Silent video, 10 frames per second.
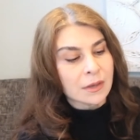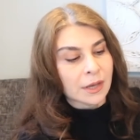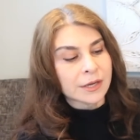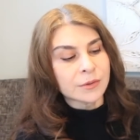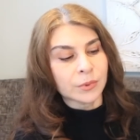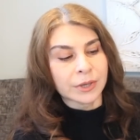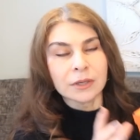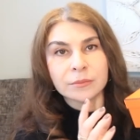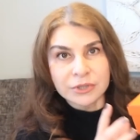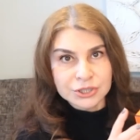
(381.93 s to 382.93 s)

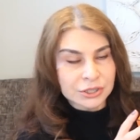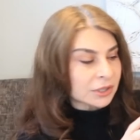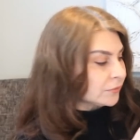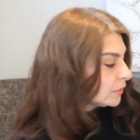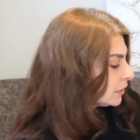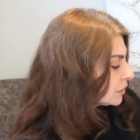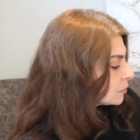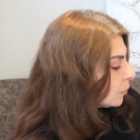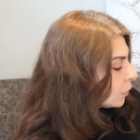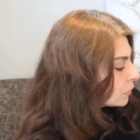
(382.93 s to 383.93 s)
anyway. But she gave me this
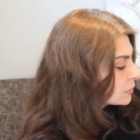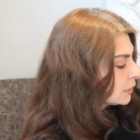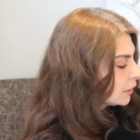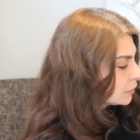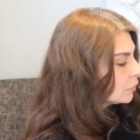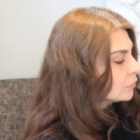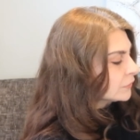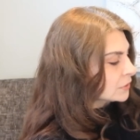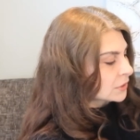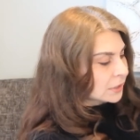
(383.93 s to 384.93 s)
box, and
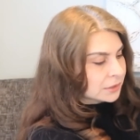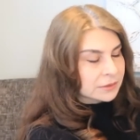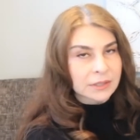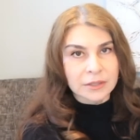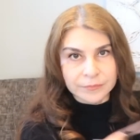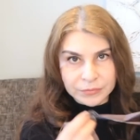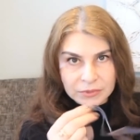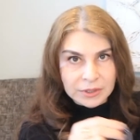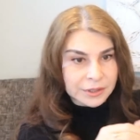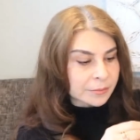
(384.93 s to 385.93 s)
obviously the
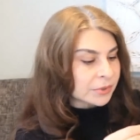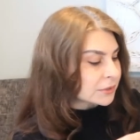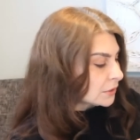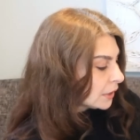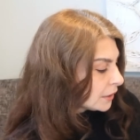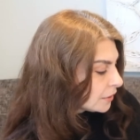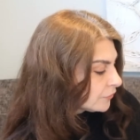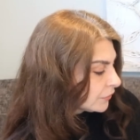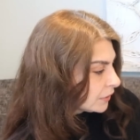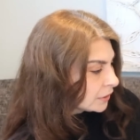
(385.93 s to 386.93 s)
ribbons and
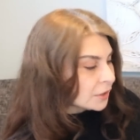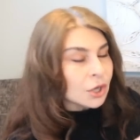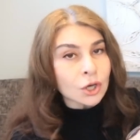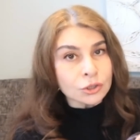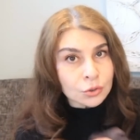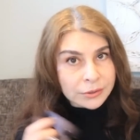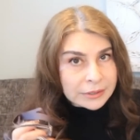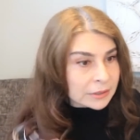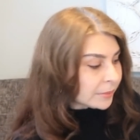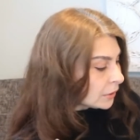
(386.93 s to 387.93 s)
everything.
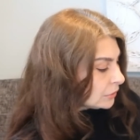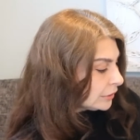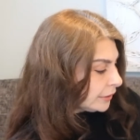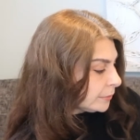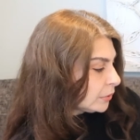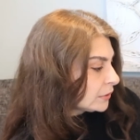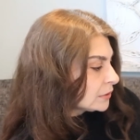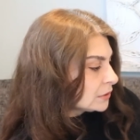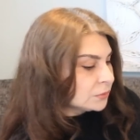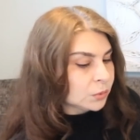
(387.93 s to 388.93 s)
Talking about the
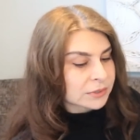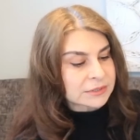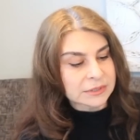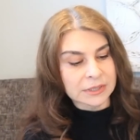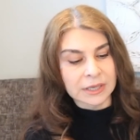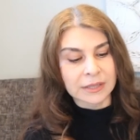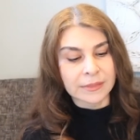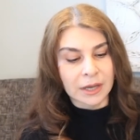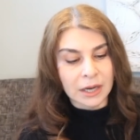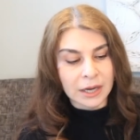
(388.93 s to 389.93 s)
ribbons, once
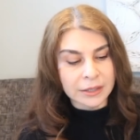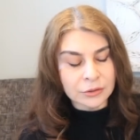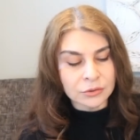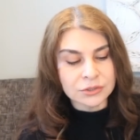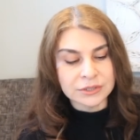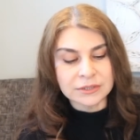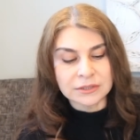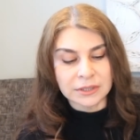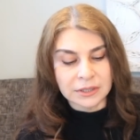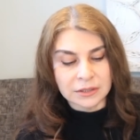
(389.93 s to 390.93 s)
again, I noticed
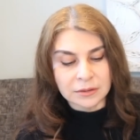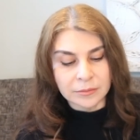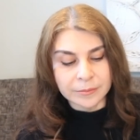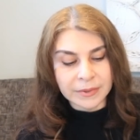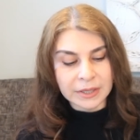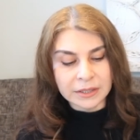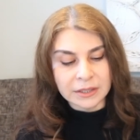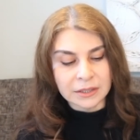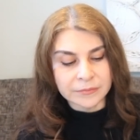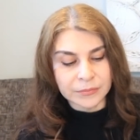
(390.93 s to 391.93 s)
in
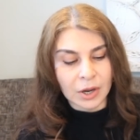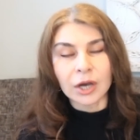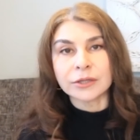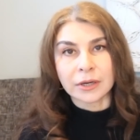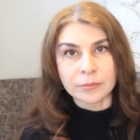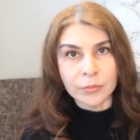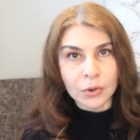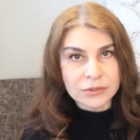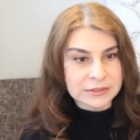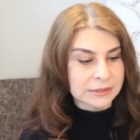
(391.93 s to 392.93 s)
many other
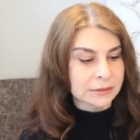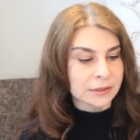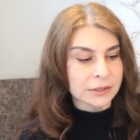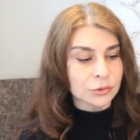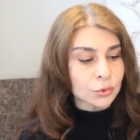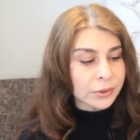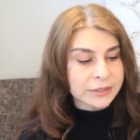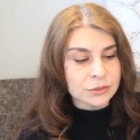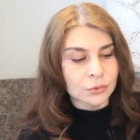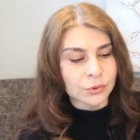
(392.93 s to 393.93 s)
unboxing in
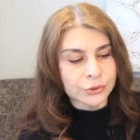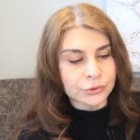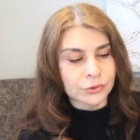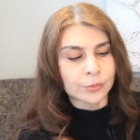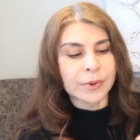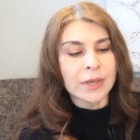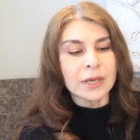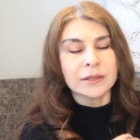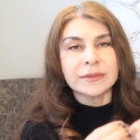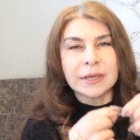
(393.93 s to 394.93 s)
US or Europe,
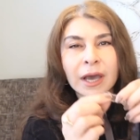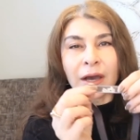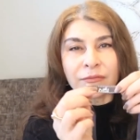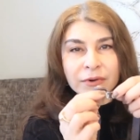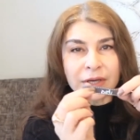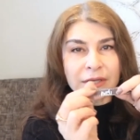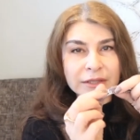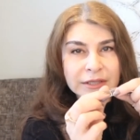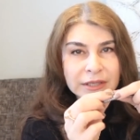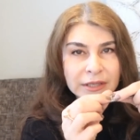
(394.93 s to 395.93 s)
they have a
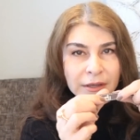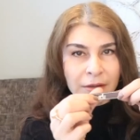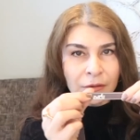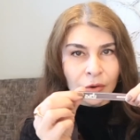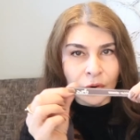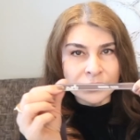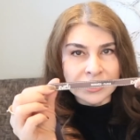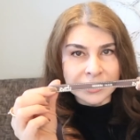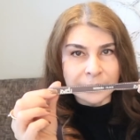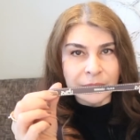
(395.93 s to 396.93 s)
year on the
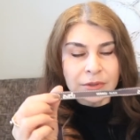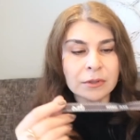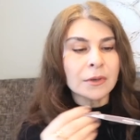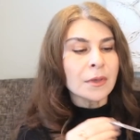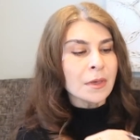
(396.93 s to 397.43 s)
ribbon.